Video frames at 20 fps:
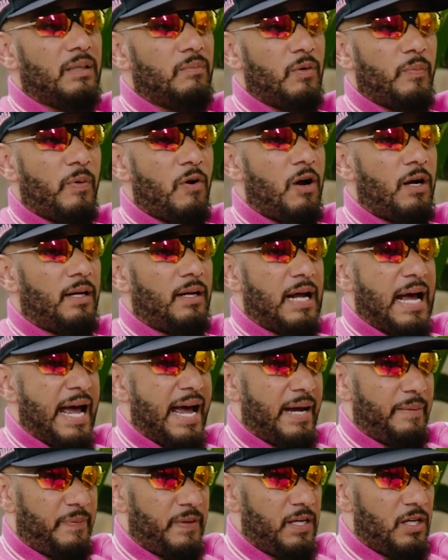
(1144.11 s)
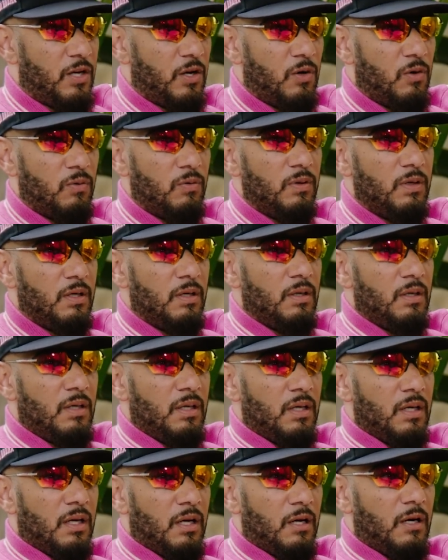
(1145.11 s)
them a part of the I P O,
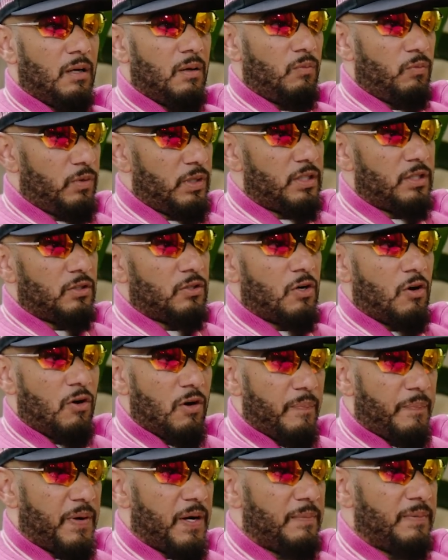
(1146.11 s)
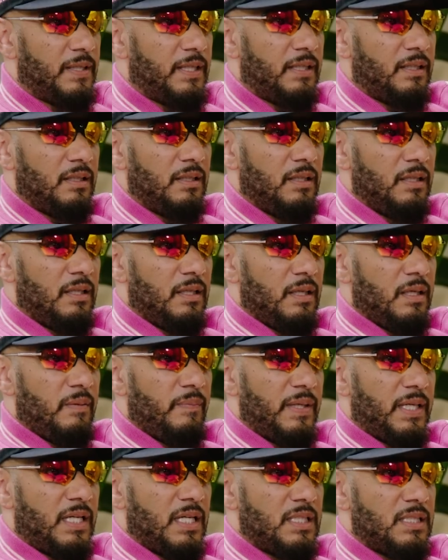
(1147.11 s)
um, which is going public.
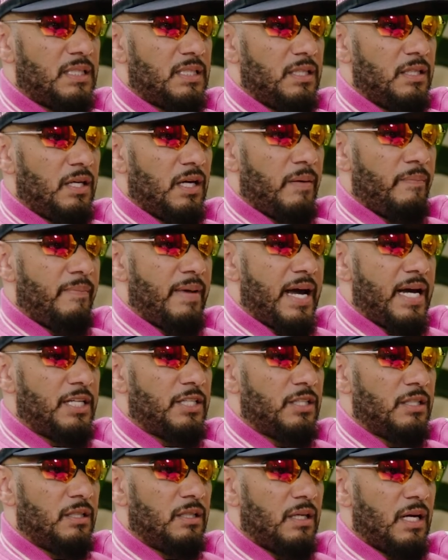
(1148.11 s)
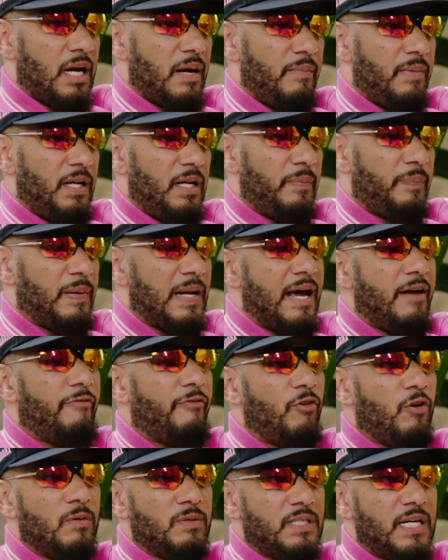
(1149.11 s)
Because imagine how many
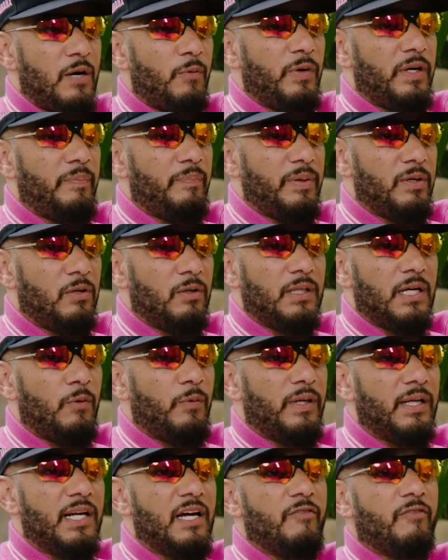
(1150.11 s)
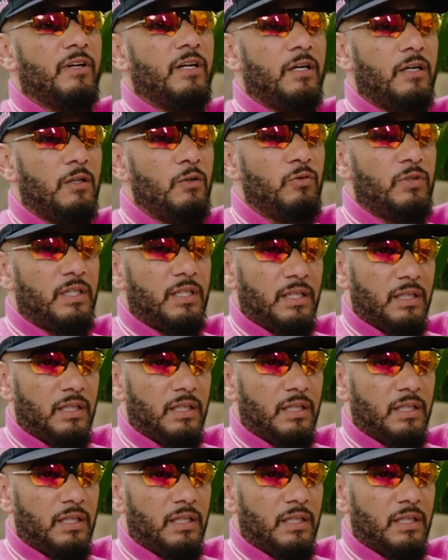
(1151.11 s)
platforms that we build that we're never included